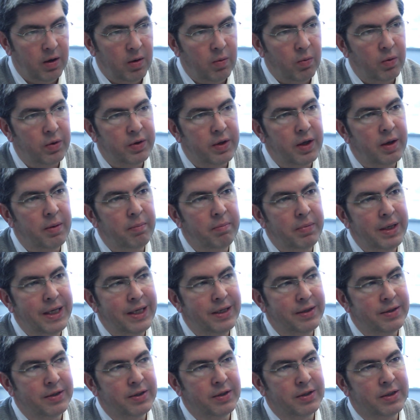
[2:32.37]
What that
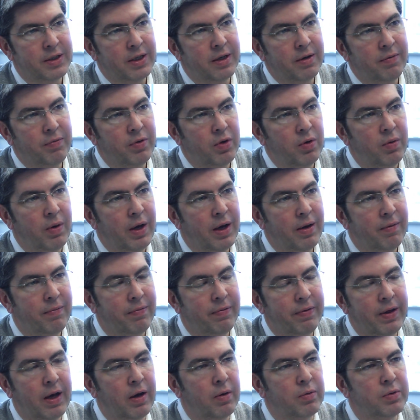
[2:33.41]
means is that if you have
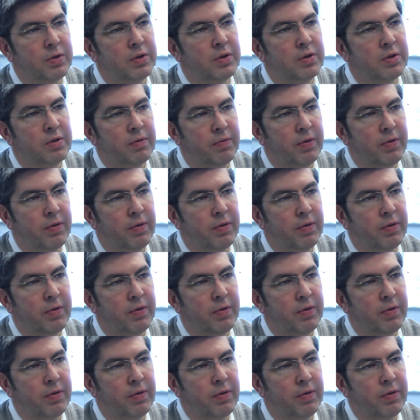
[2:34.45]
thousands